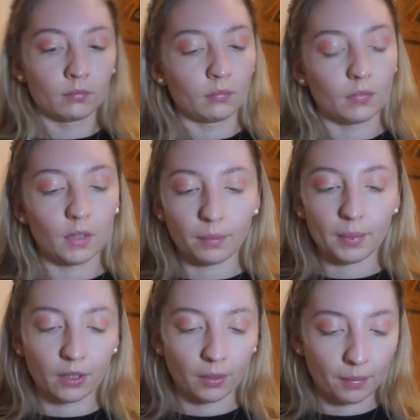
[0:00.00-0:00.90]
they're a big
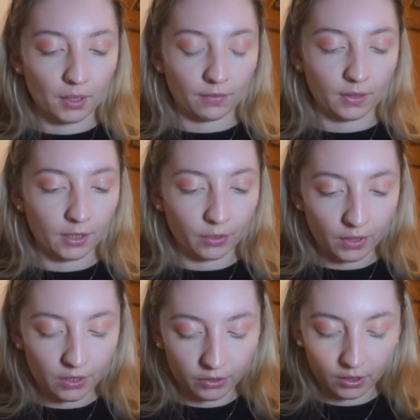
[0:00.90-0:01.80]
company. I think they know what they're
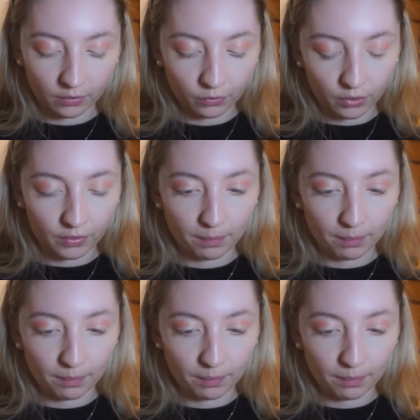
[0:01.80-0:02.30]
doing rather than